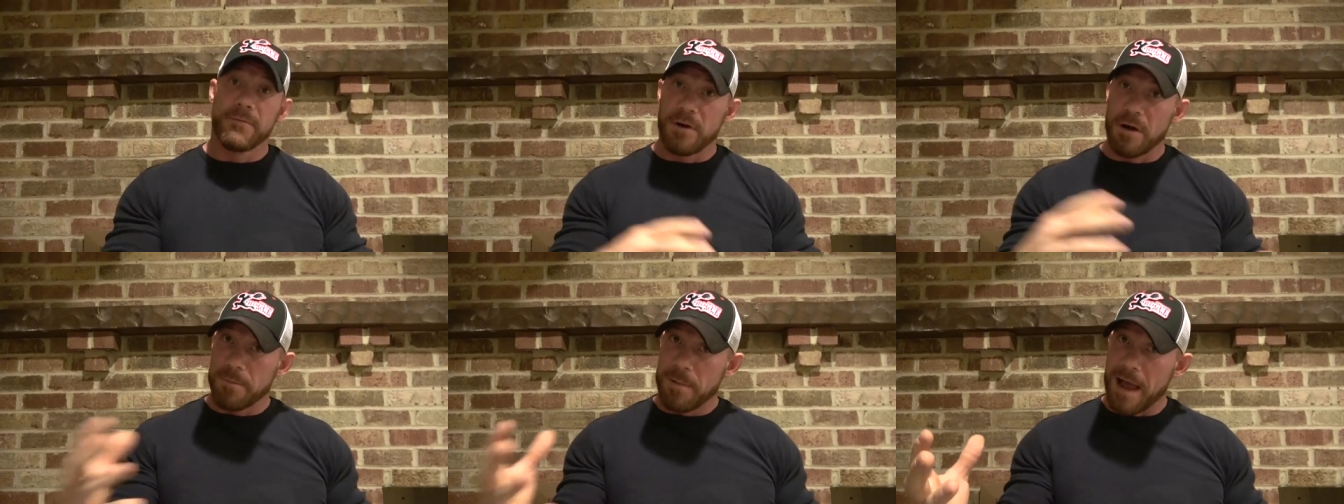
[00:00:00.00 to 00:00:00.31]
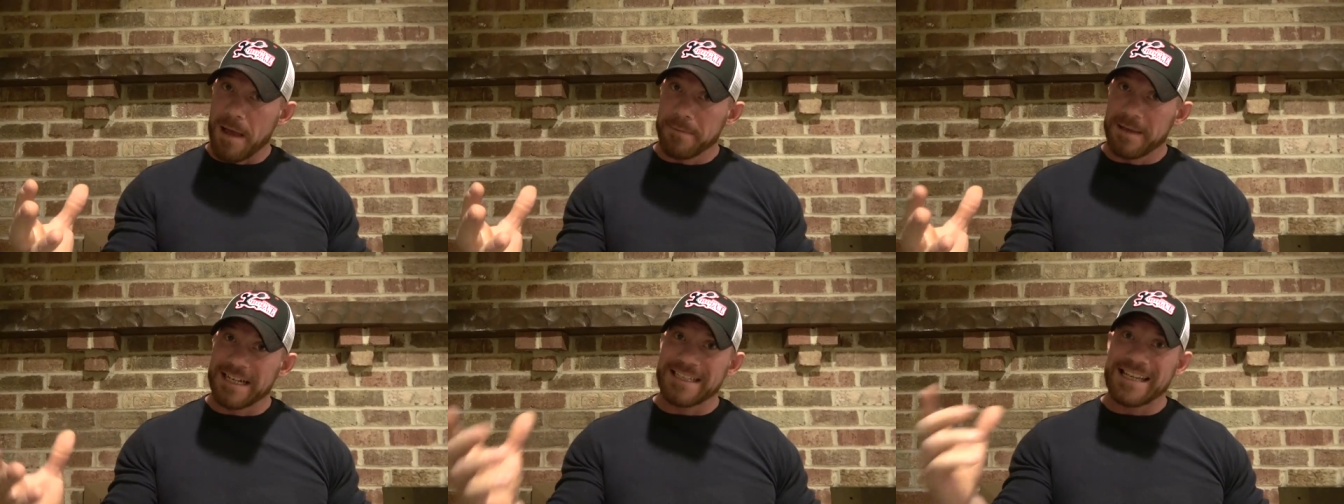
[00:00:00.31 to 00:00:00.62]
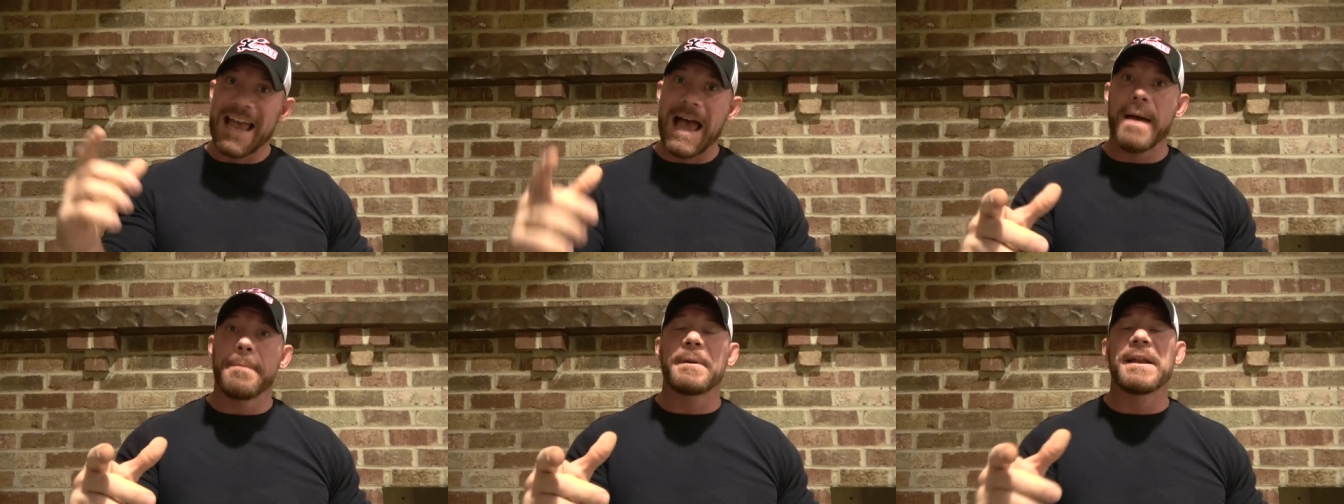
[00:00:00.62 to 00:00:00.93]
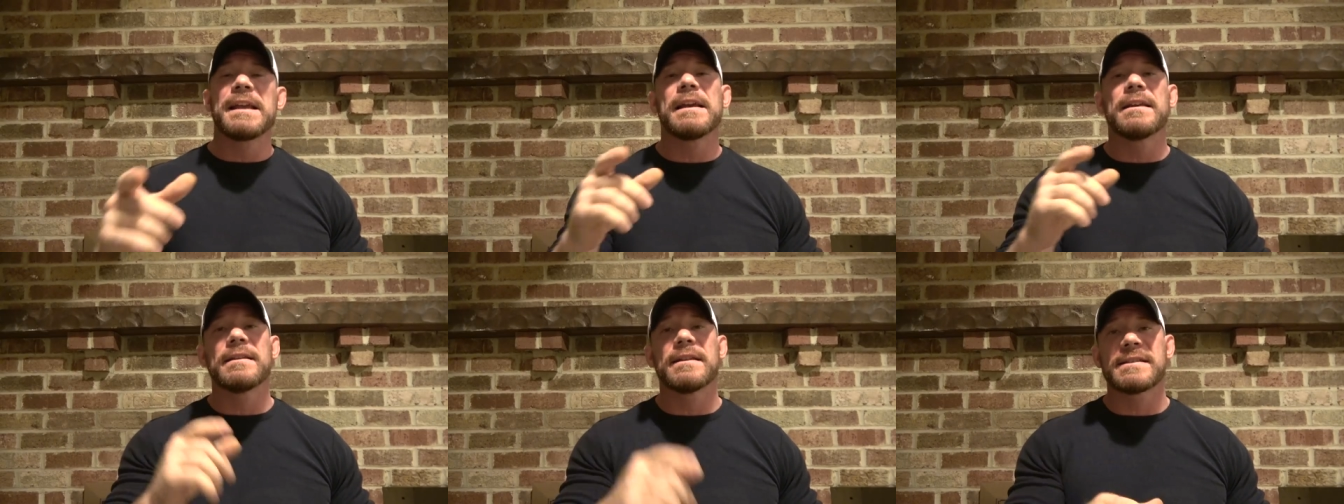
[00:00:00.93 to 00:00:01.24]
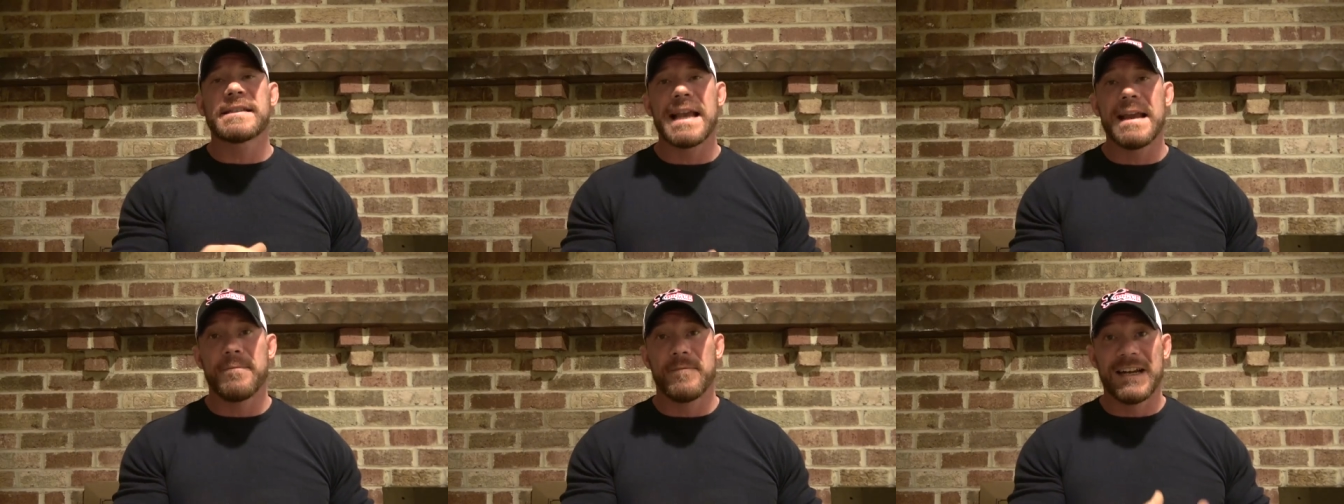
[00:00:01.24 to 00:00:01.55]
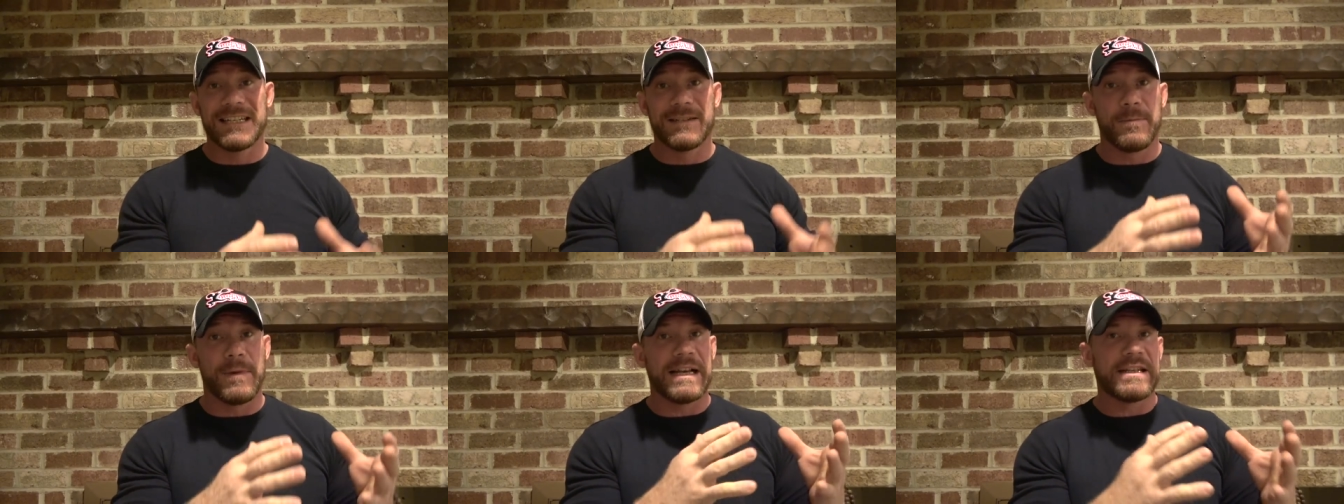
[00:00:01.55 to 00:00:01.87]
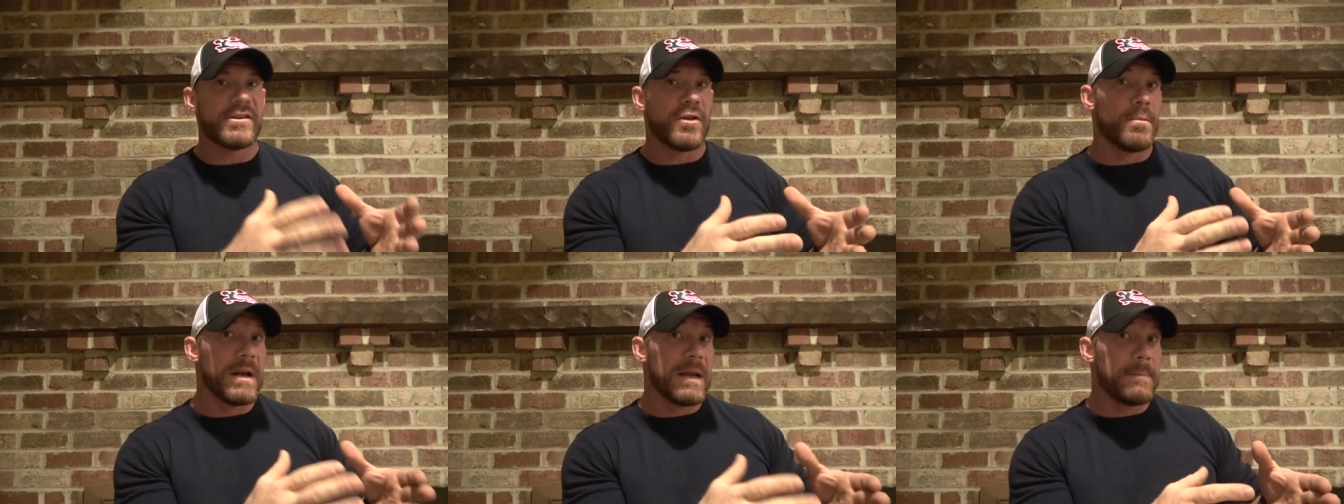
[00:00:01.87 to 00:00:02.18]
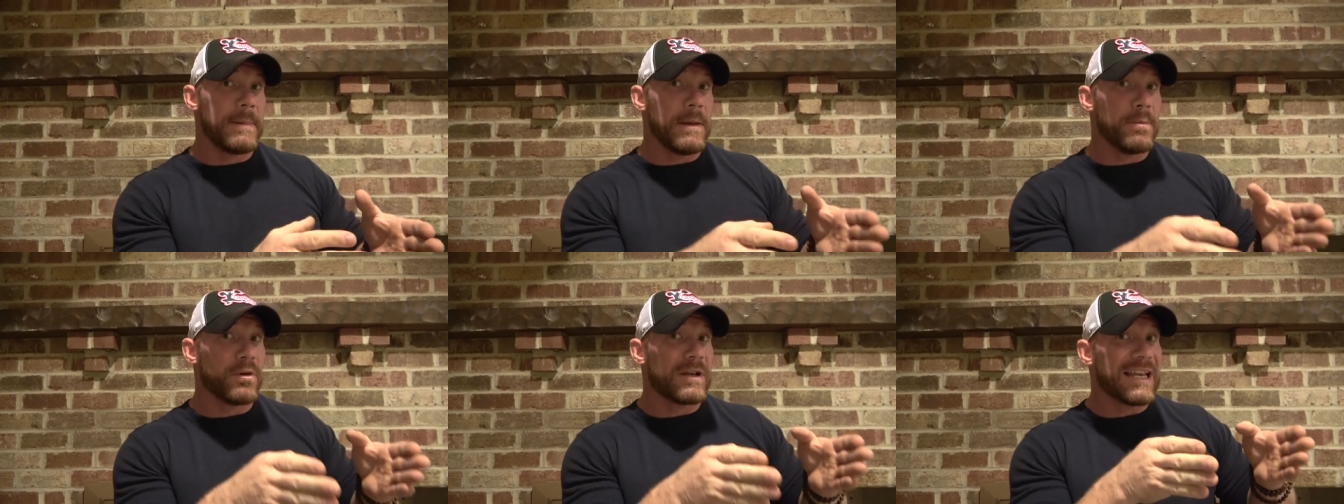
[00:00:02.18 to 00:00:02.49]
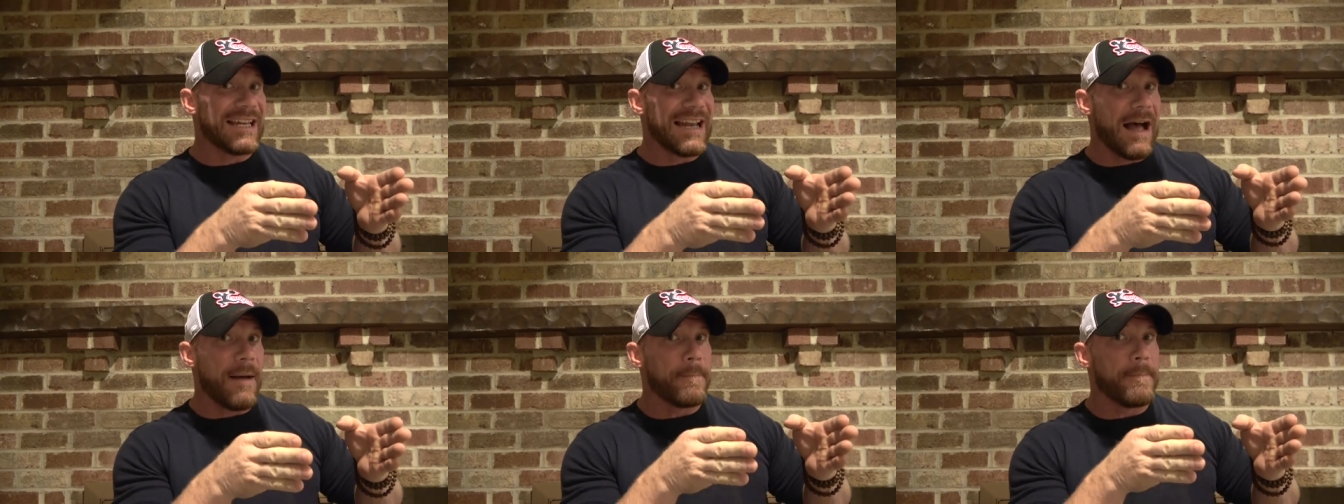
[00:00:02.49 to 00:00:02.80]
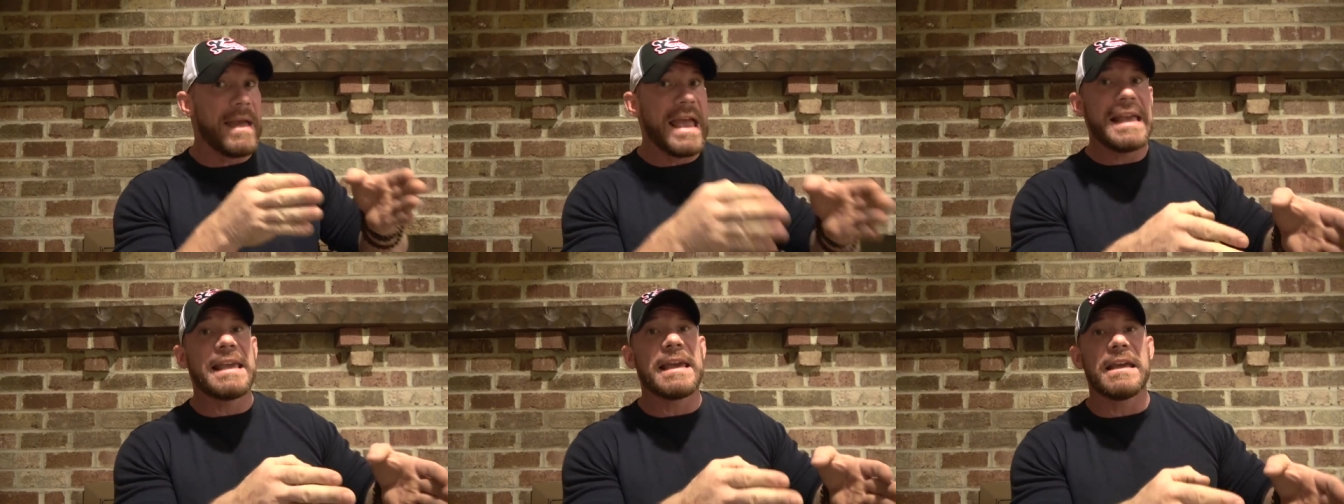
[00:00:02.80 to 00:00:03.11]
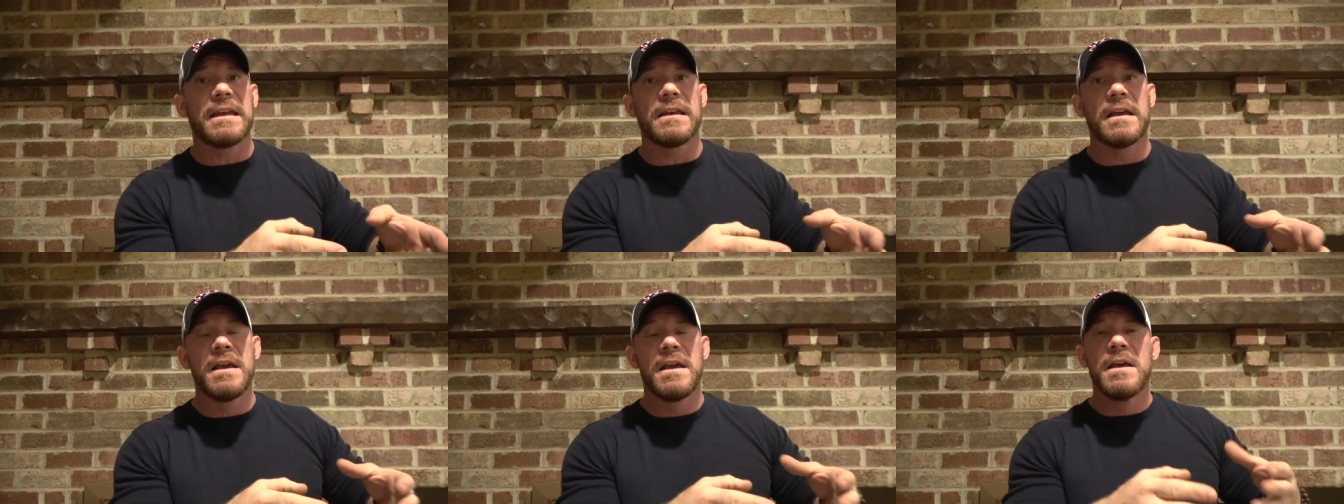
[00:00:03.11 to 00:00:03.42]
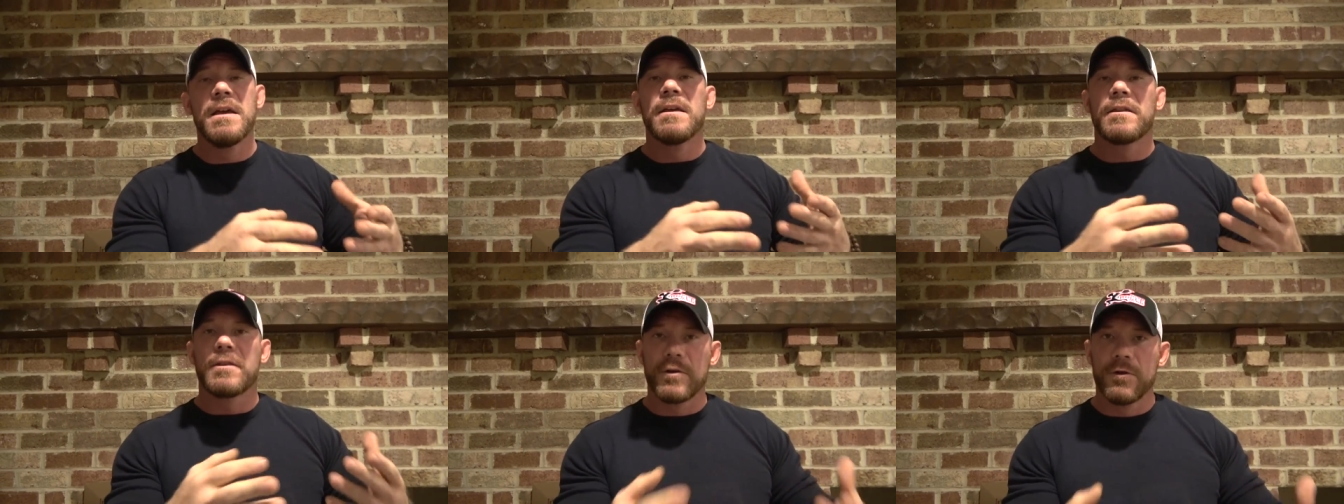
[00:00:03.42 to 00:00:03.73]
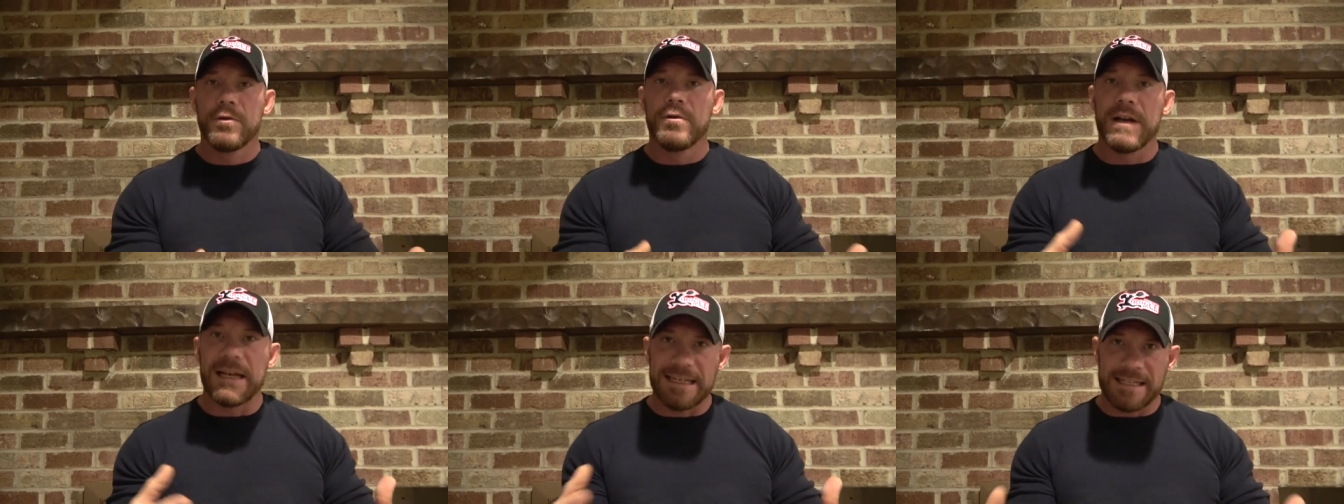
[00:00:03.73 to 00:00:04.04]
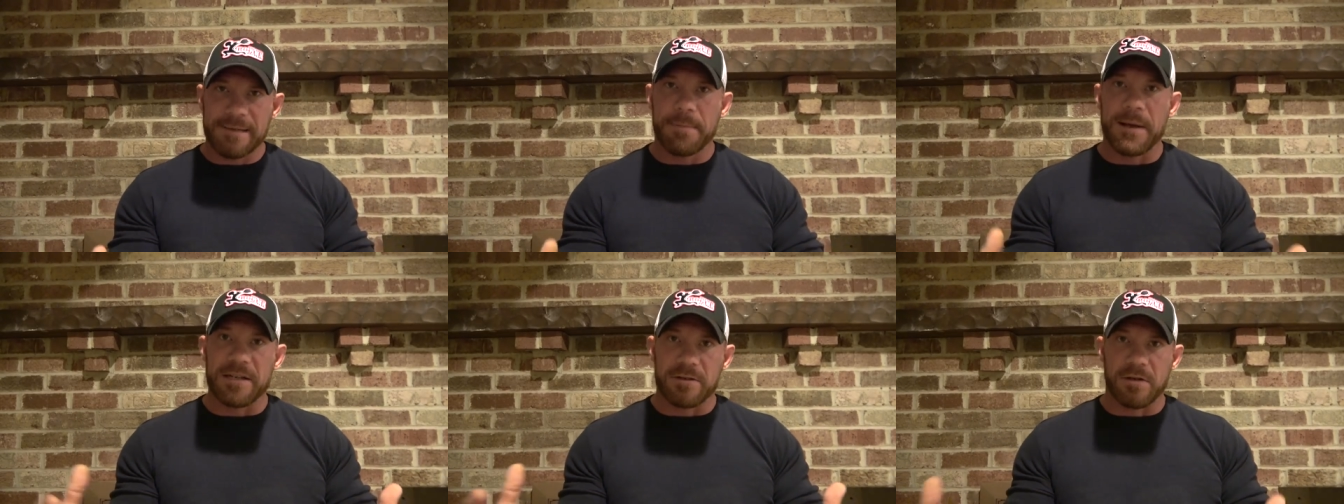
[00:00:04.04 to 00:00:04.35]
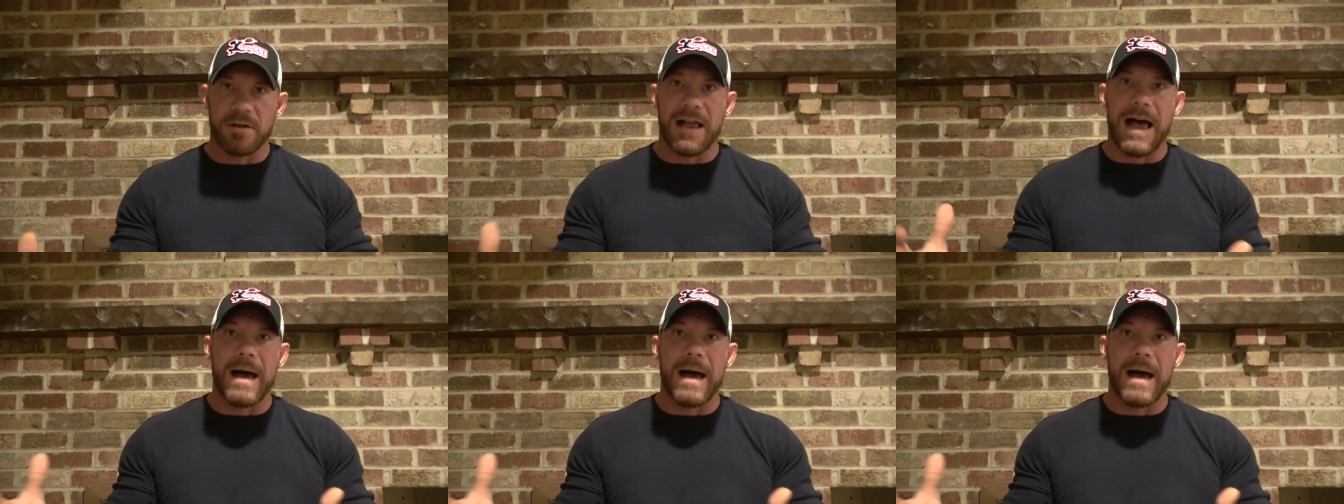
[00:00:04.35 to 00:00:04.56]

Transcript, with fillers: The real problem that is happening, and the same reason why so many people cannot make it through a special